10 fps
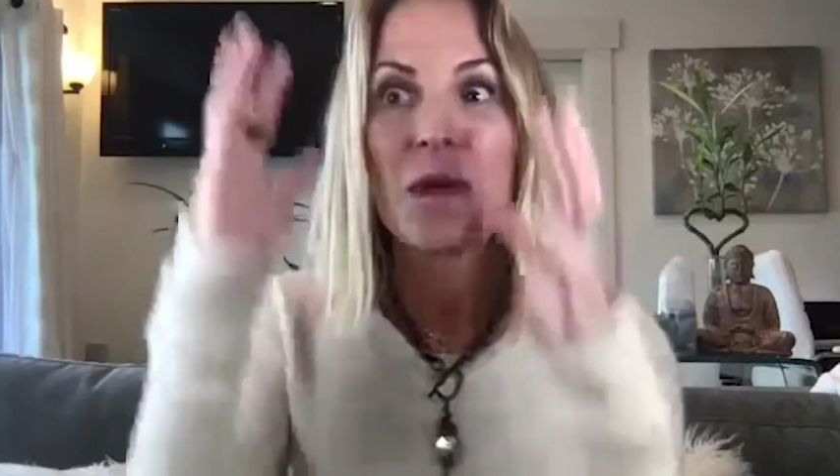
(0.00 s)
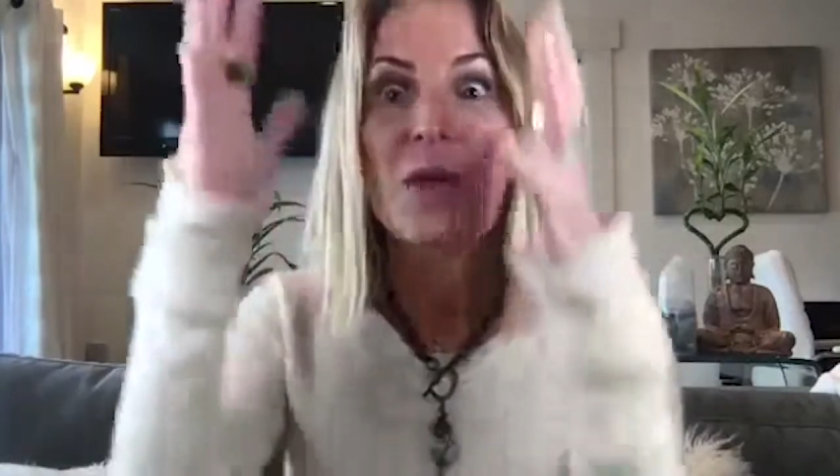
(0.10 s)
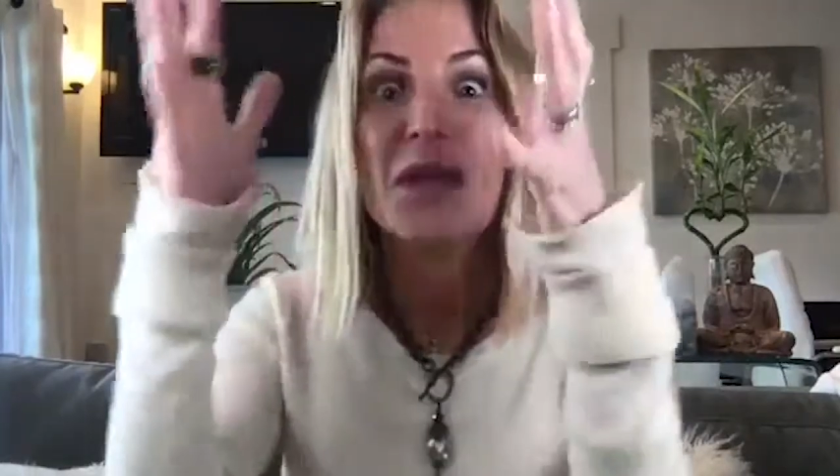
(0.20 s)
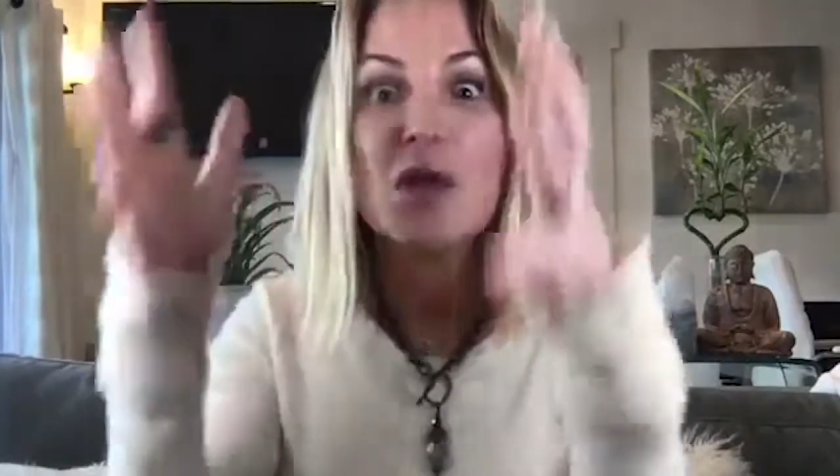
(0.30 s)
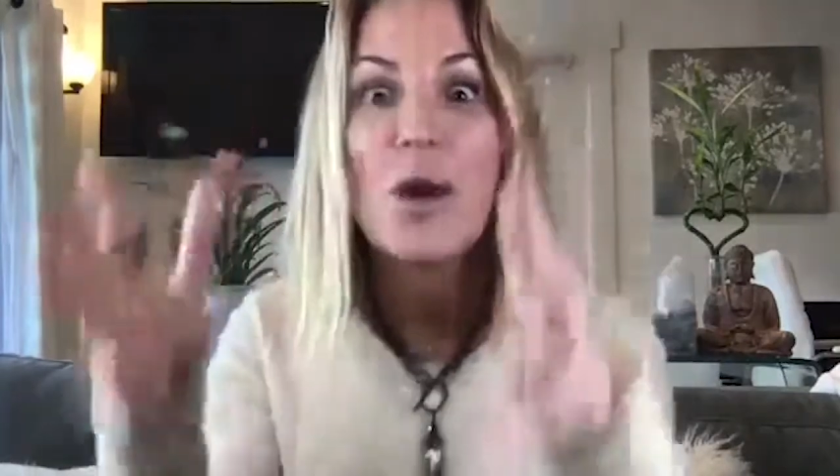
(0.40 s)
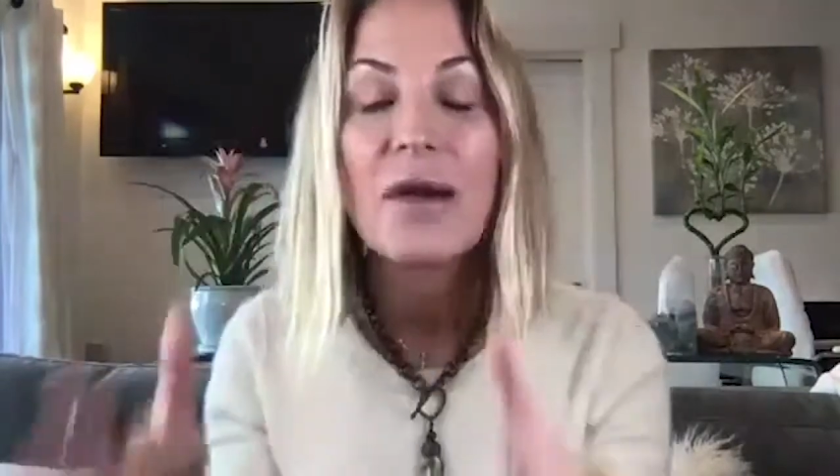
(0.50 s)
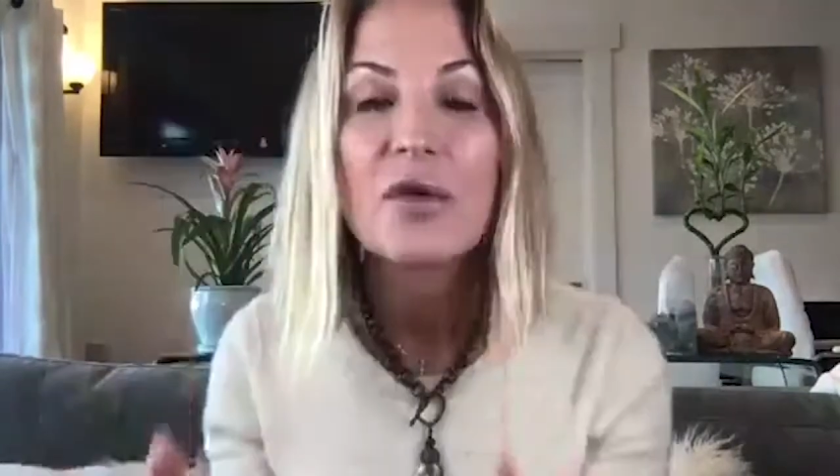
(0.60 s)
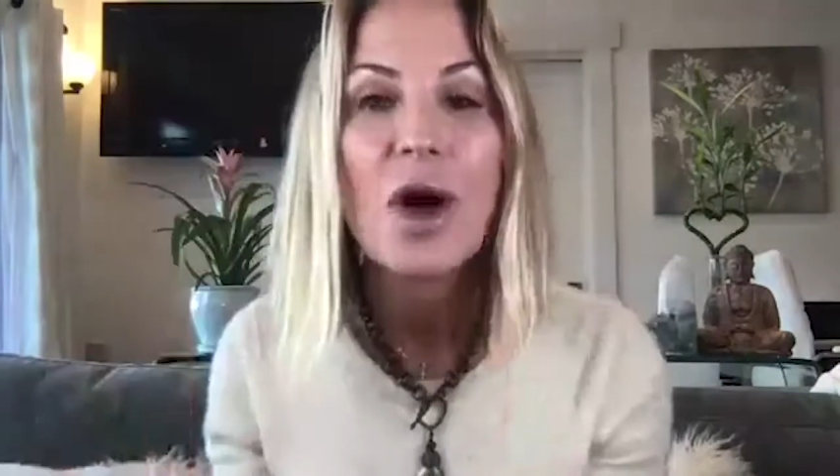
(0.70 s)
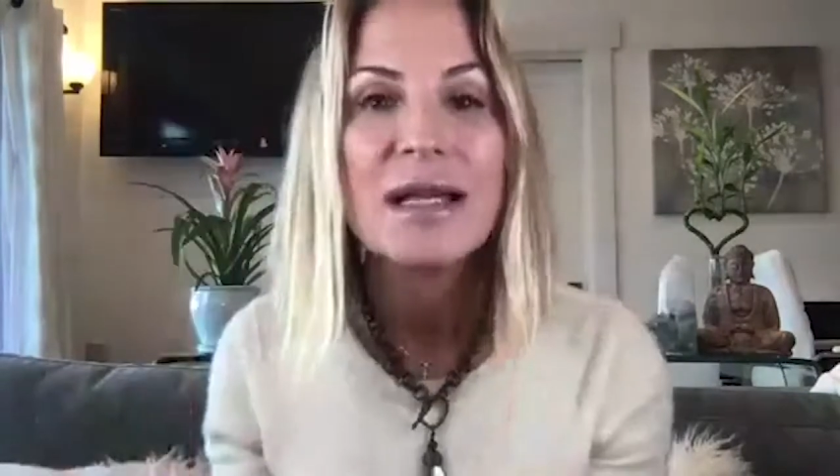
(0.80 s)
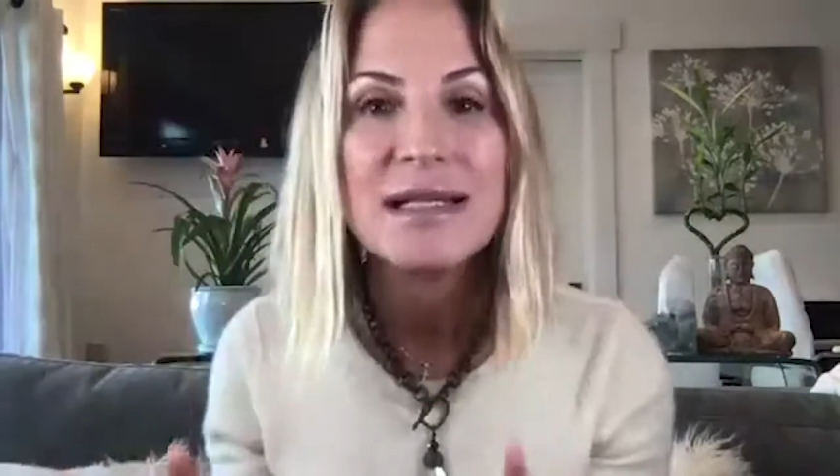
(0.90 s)
and then you have
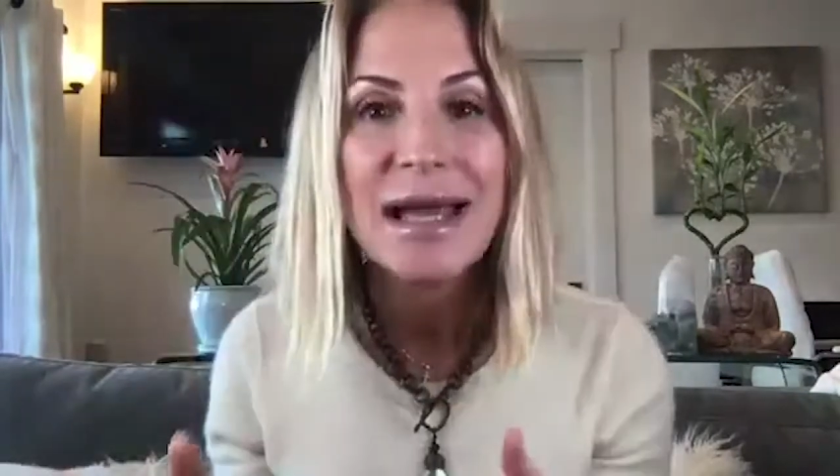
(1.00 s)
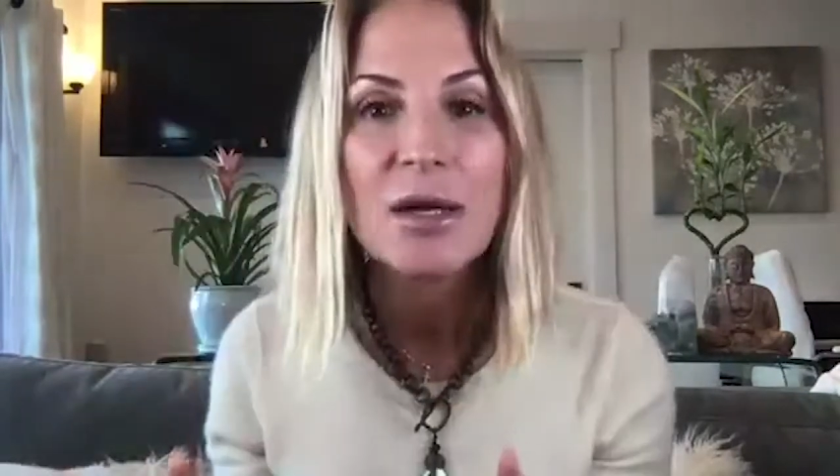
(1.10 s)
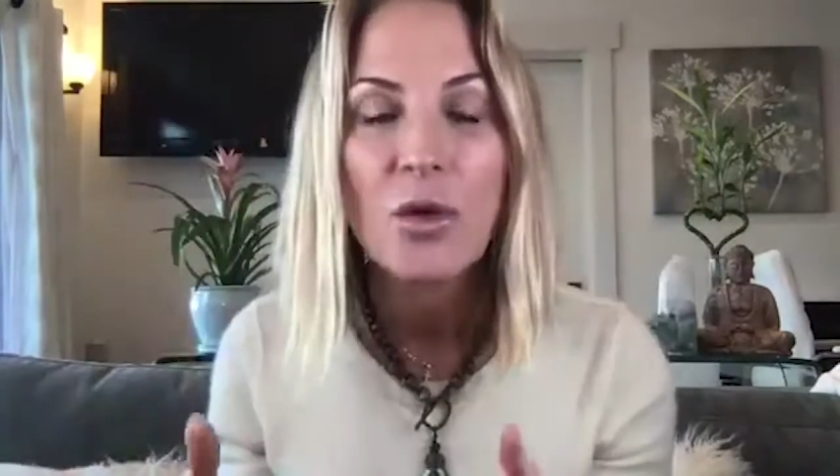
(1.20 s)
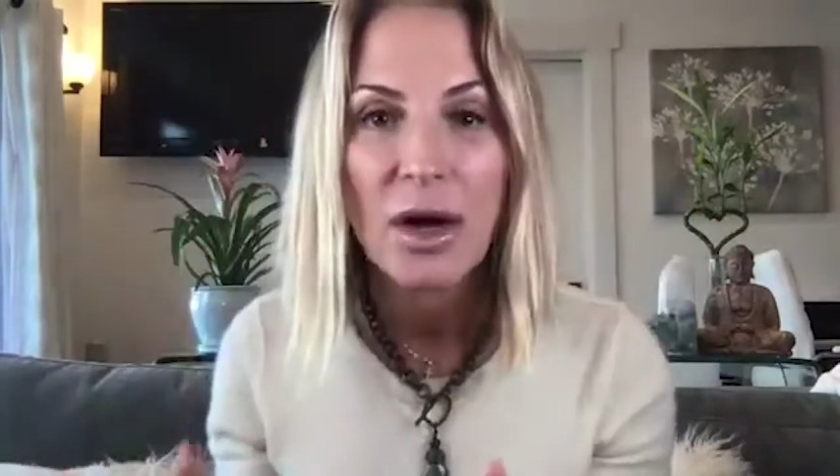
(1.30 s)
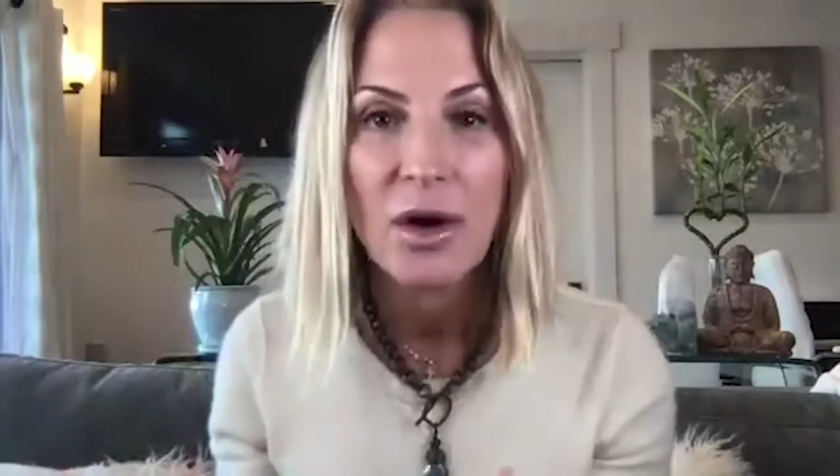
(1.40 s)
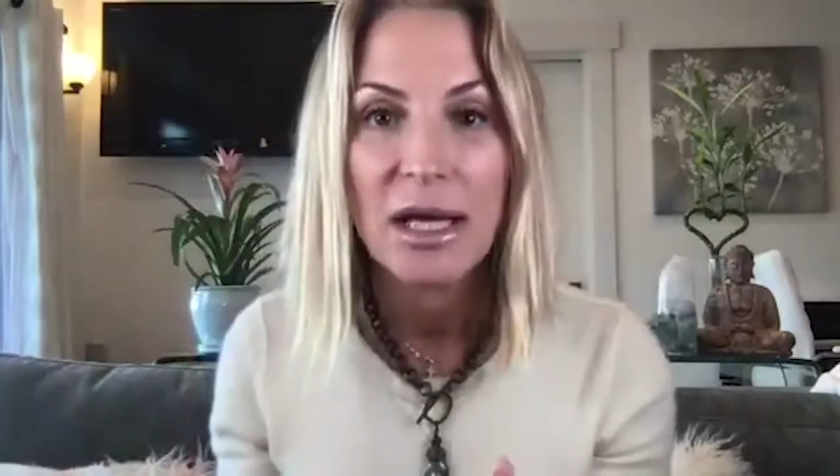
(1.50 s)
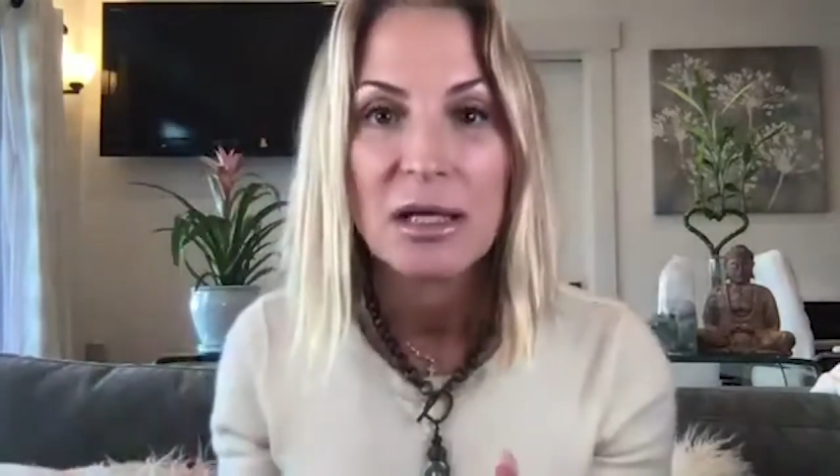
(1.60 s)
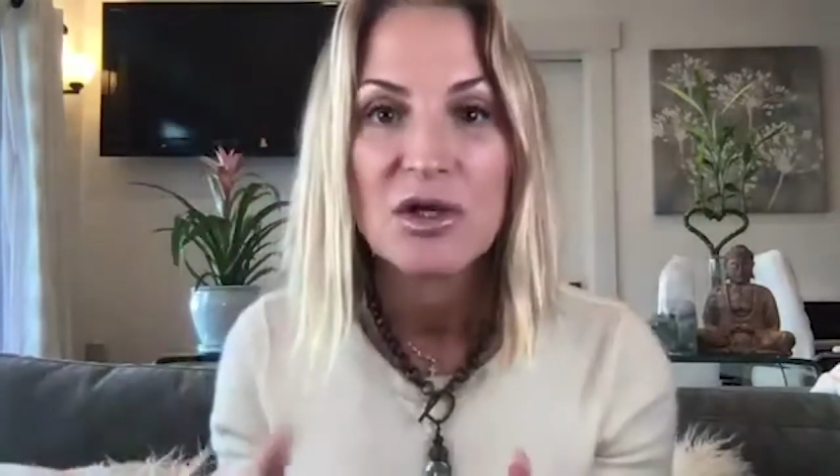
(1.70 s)
your itinerary.